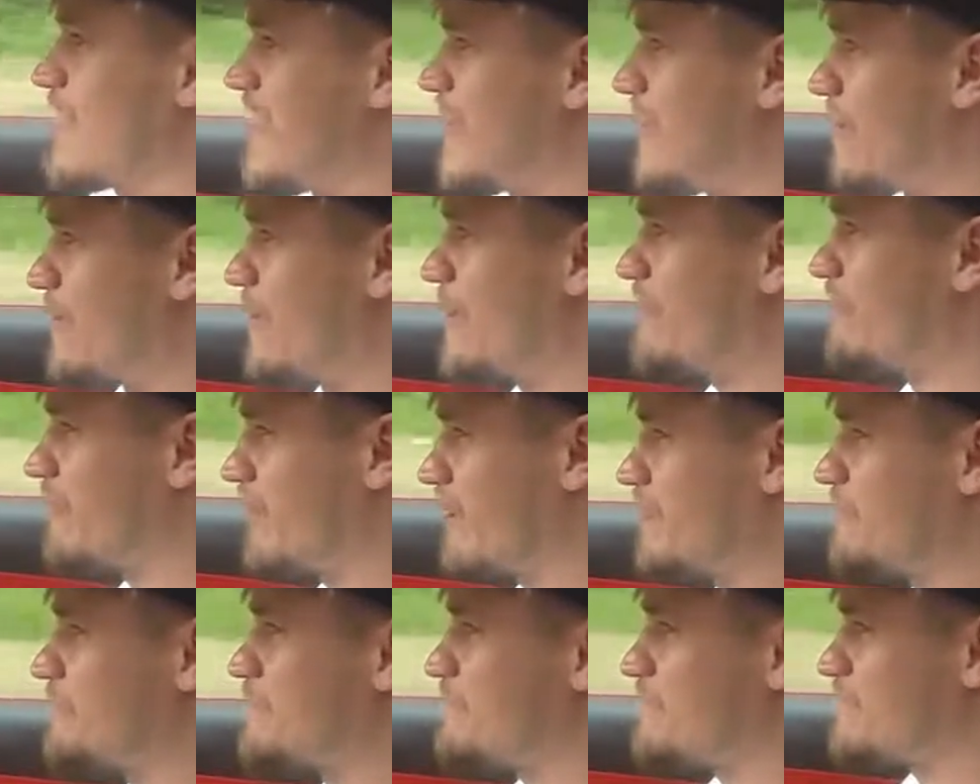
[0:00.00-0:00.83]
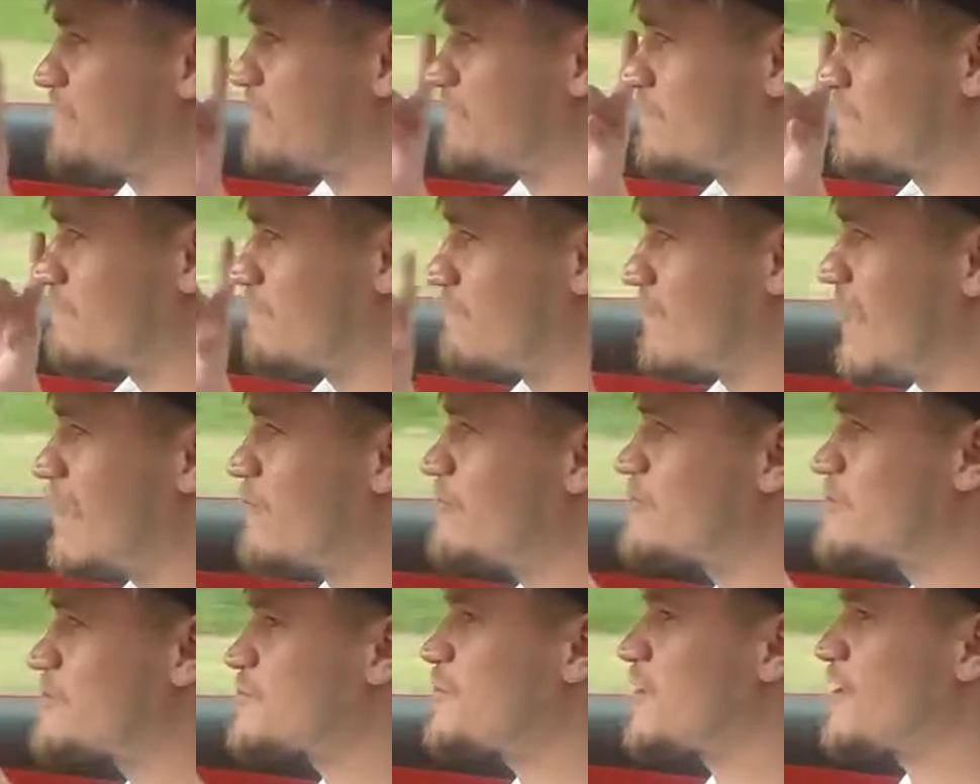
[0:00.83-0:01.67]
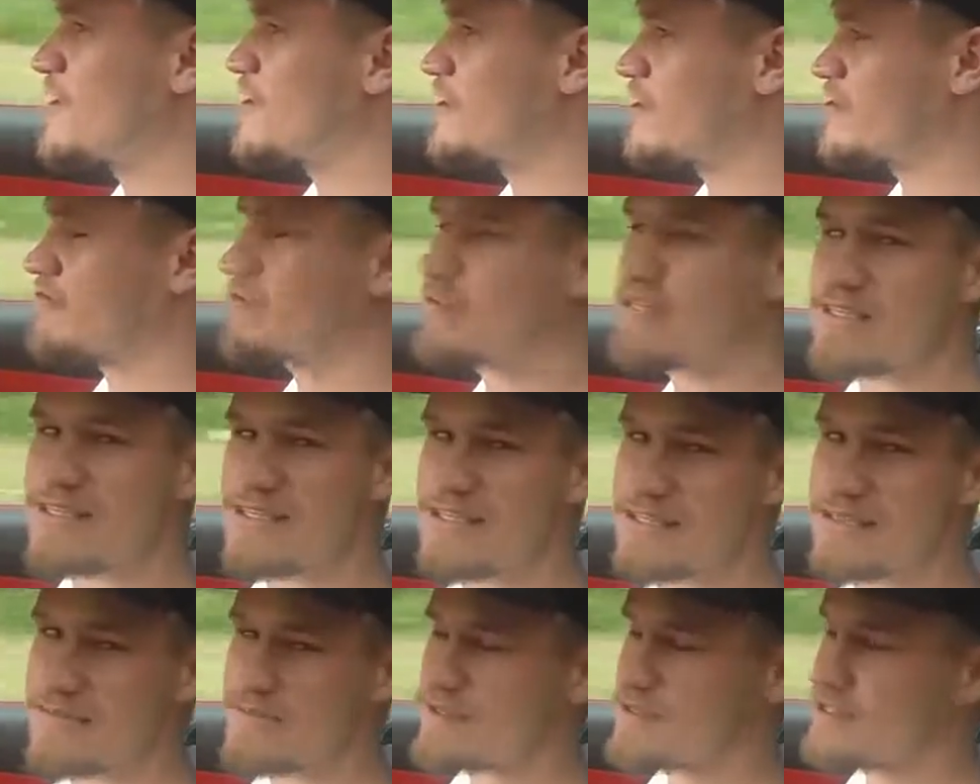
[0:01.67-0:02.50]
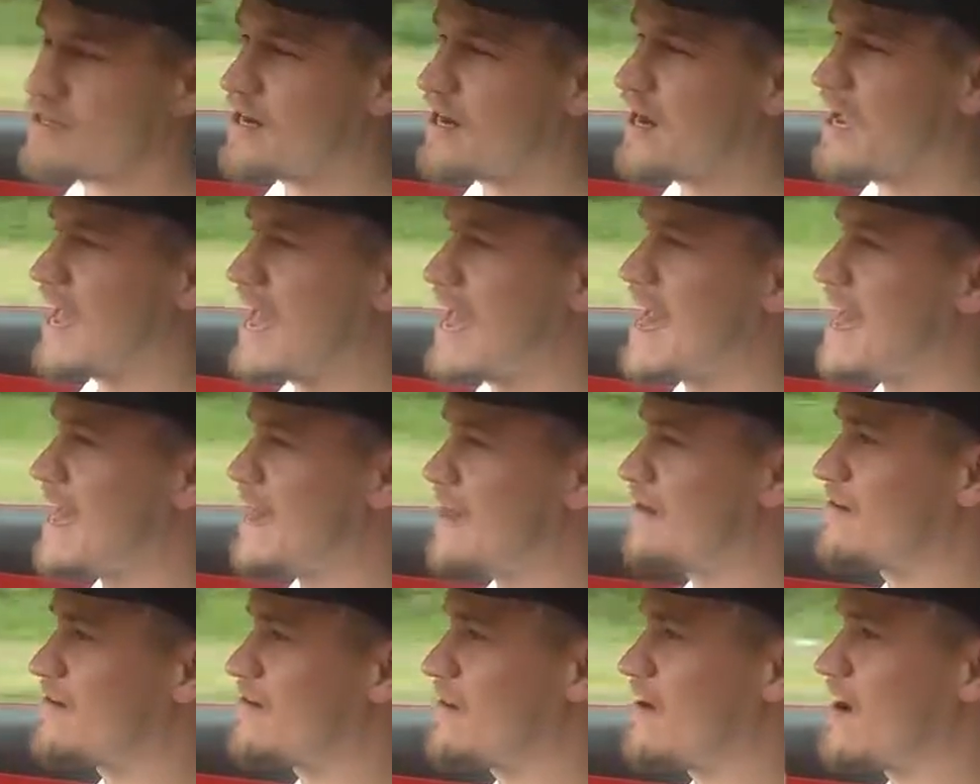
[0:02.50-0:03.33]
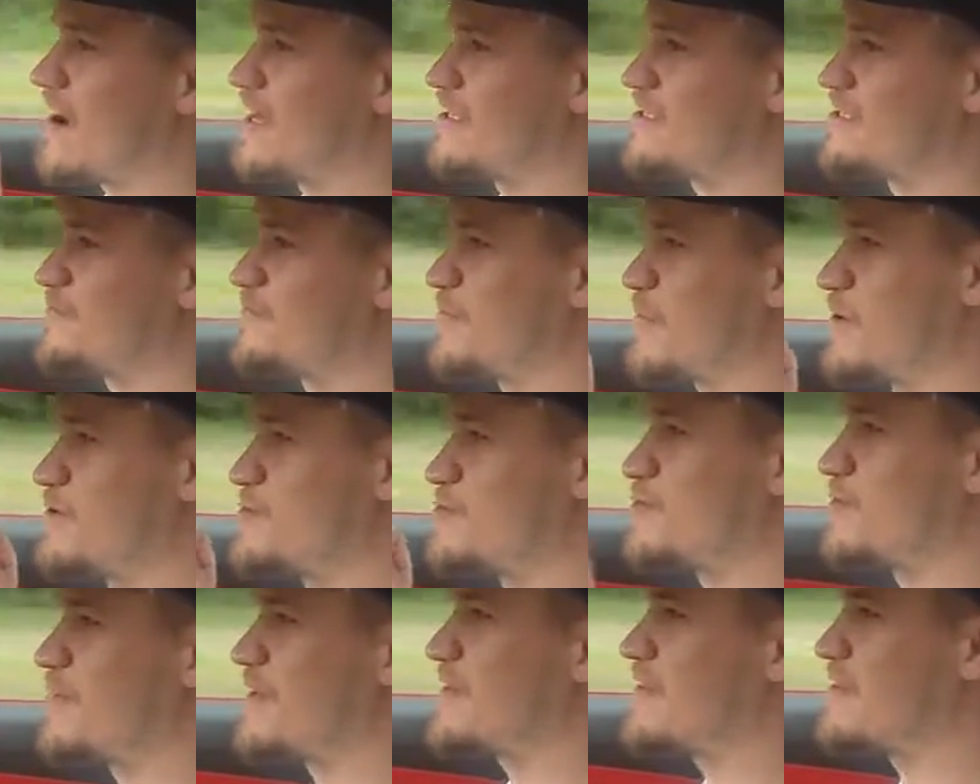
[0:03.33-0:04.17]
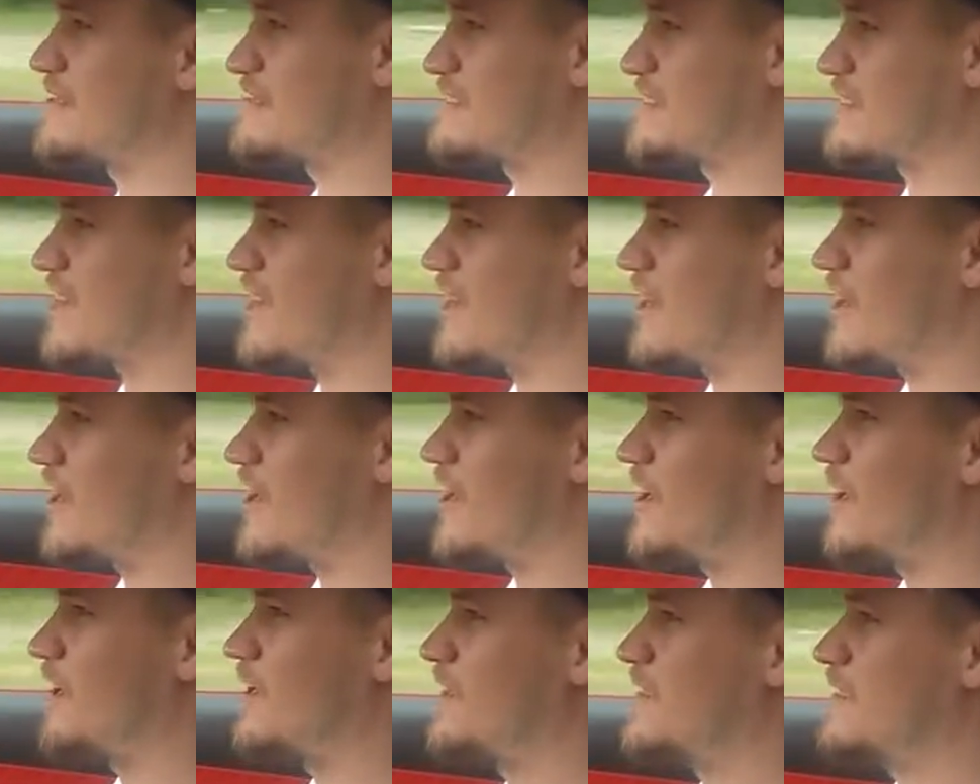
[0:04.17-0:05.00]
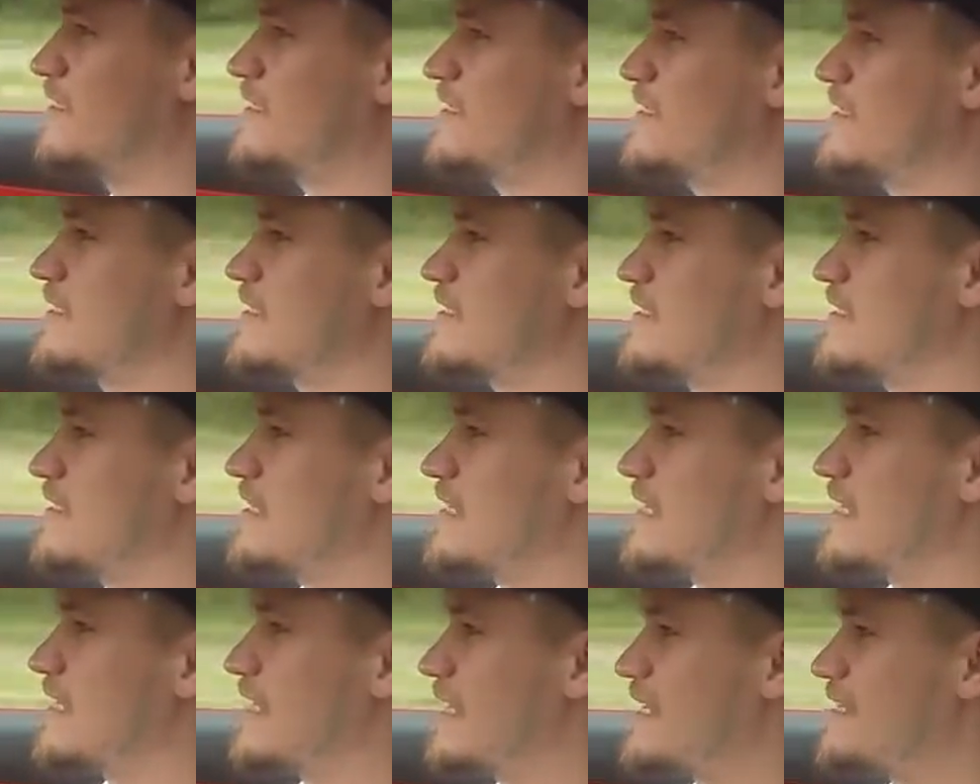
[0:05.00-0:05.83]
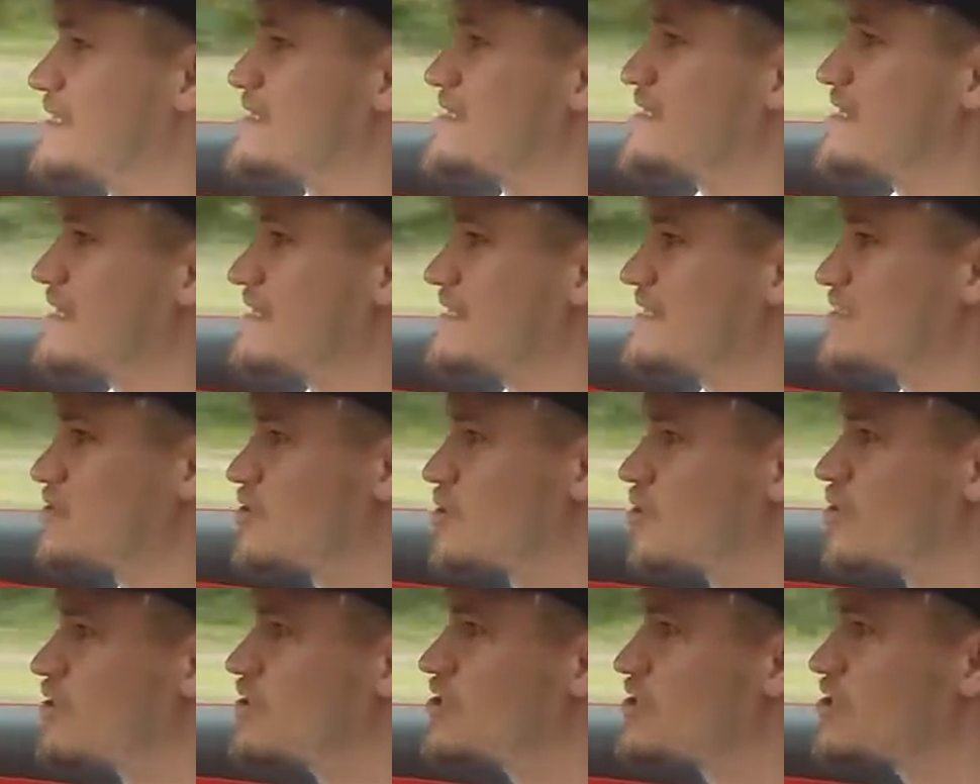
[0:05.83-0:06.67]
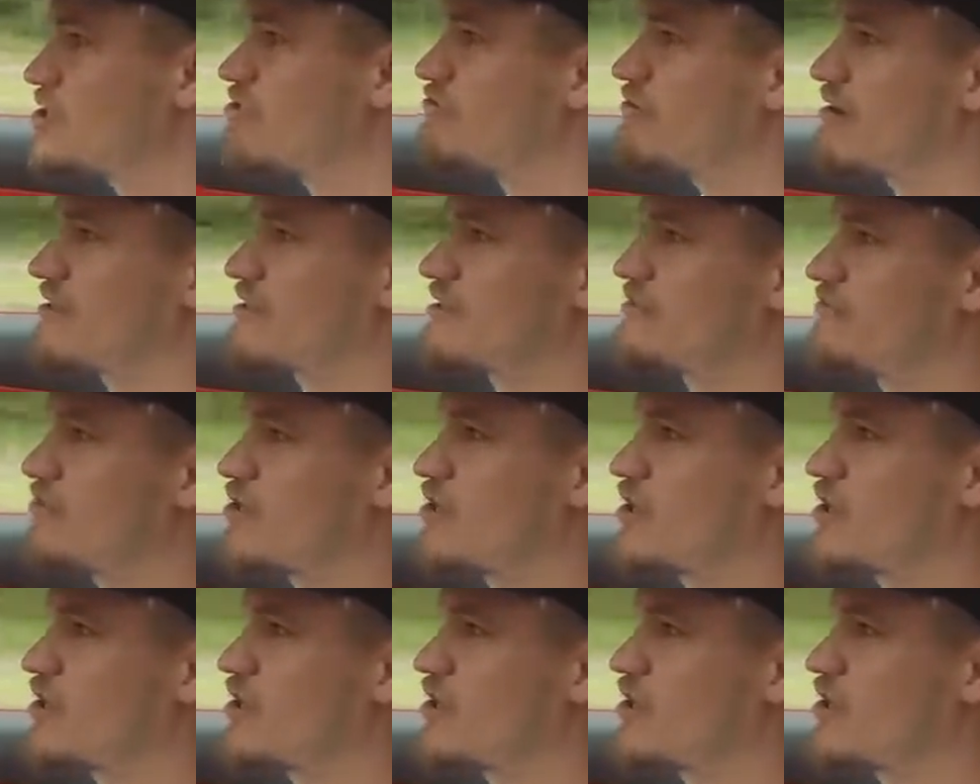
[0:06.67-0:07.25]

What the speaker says: However, that was one of the criticisms that I had, I suppose, with this car, is that it's not as aggressive